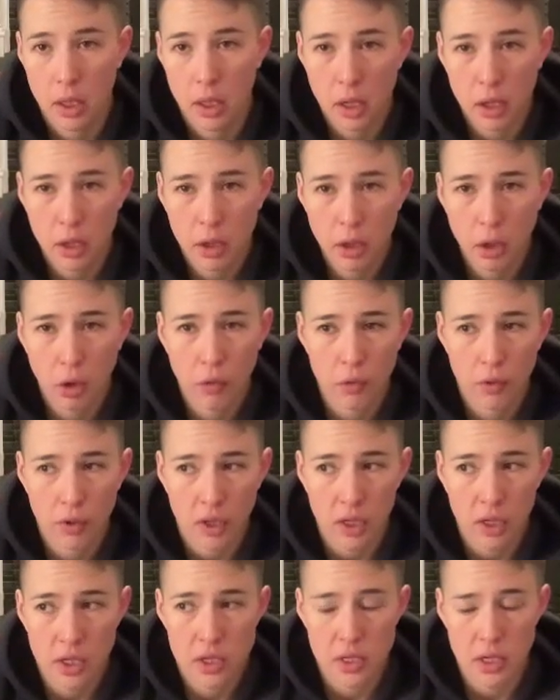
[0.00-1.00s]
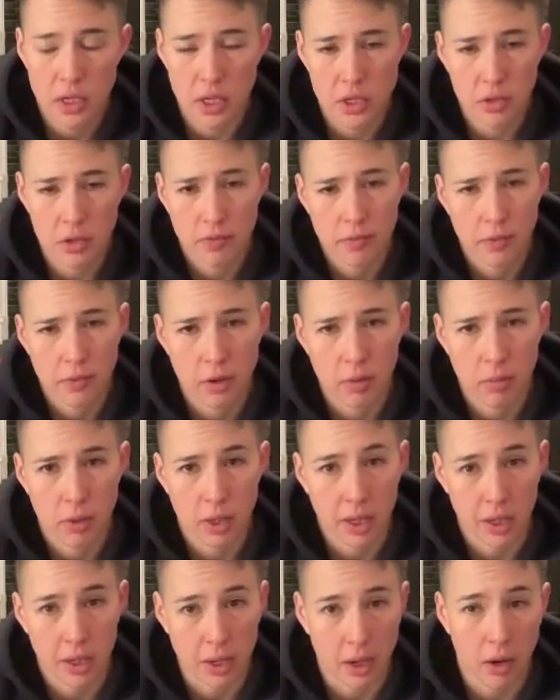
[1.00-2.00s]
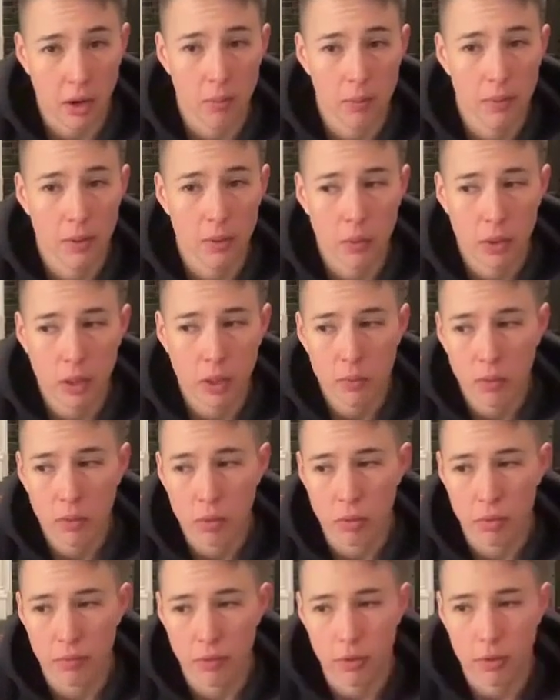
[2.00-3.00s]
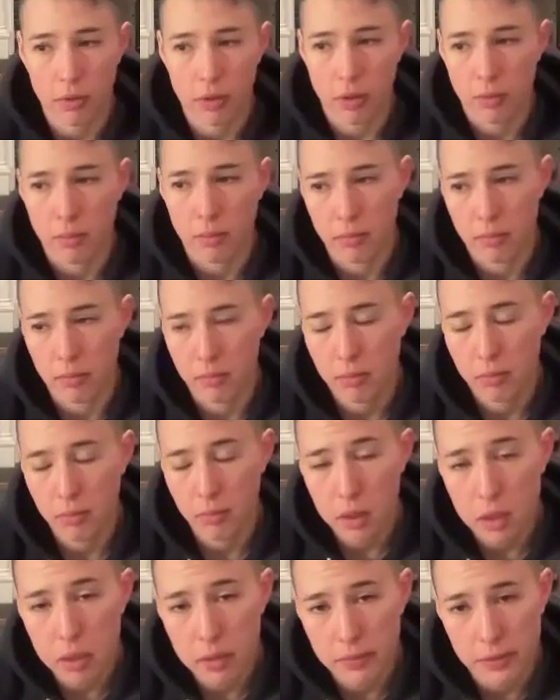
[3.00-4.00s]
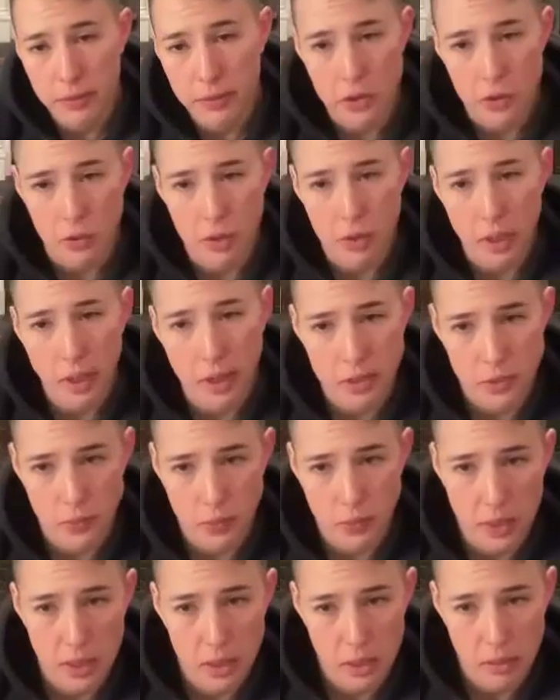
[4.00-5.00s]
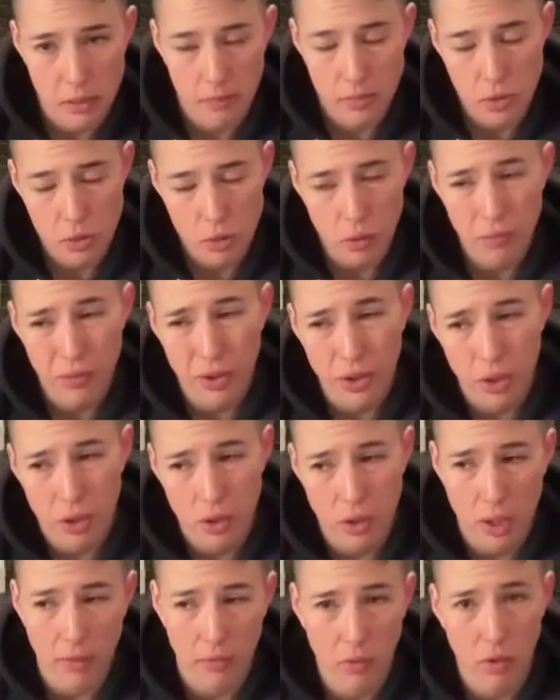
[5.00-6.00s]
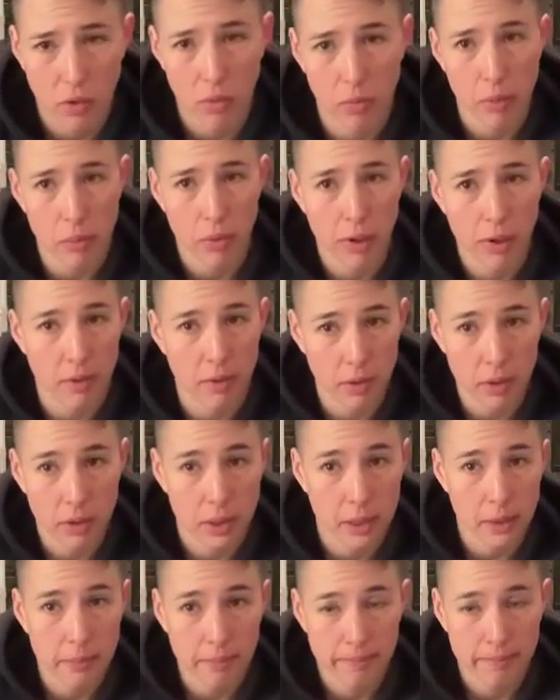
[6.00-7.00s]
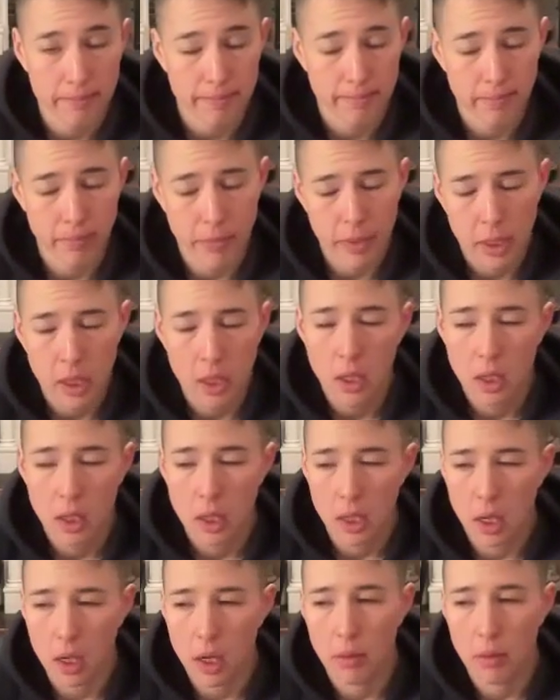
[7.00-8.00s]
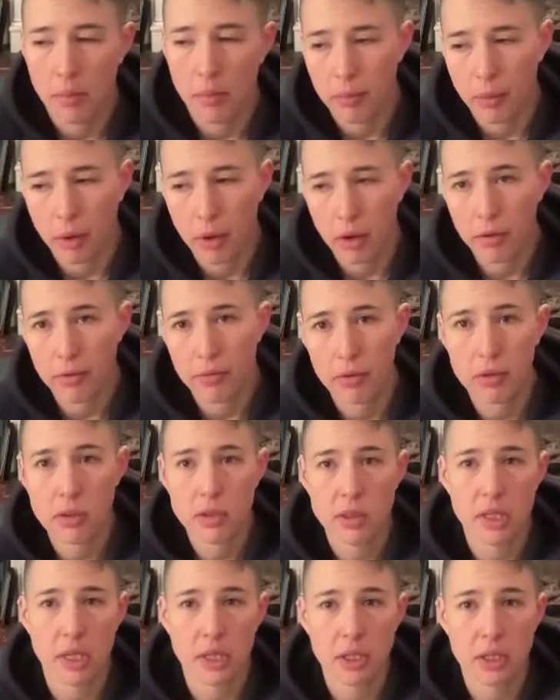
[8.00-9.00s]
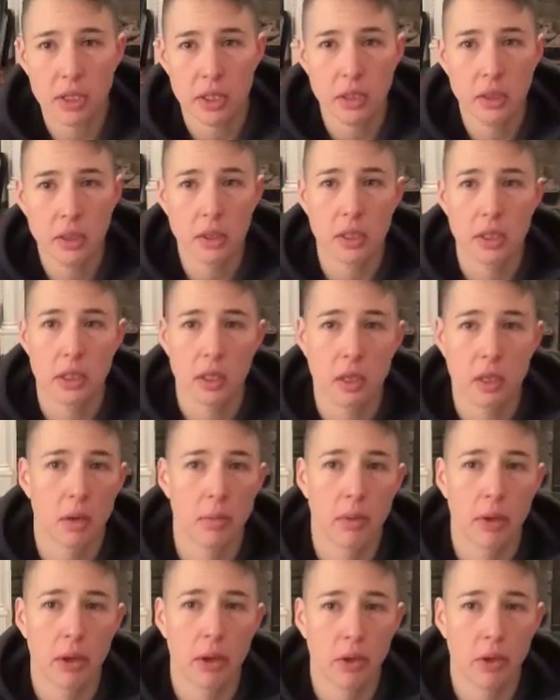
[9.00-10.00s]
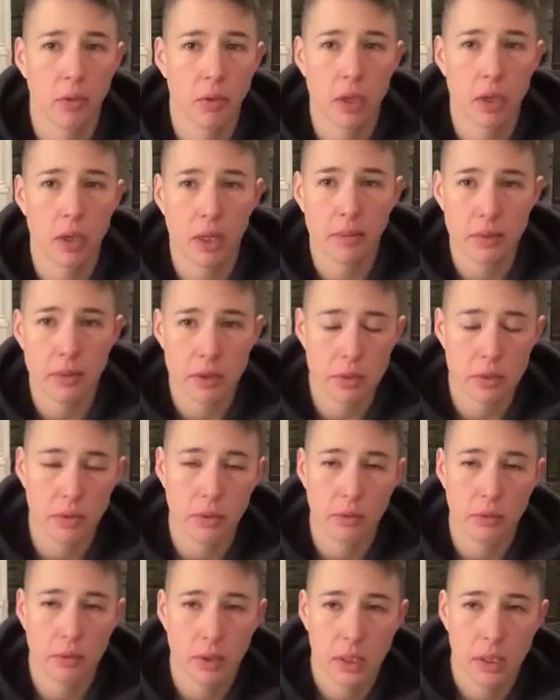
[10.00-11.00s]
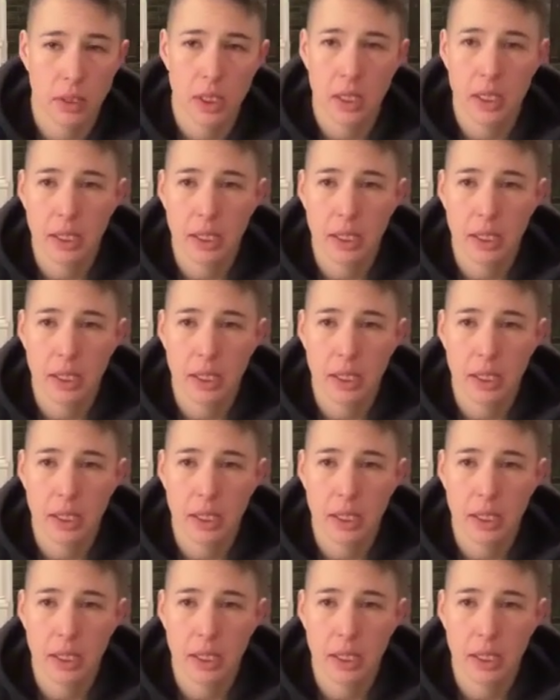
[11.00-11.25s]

I'll kind of go over each section verbally now, but we will review them individually as we hit them. So don't feel like you have to remember everything. Our first section is going to be 3 times through,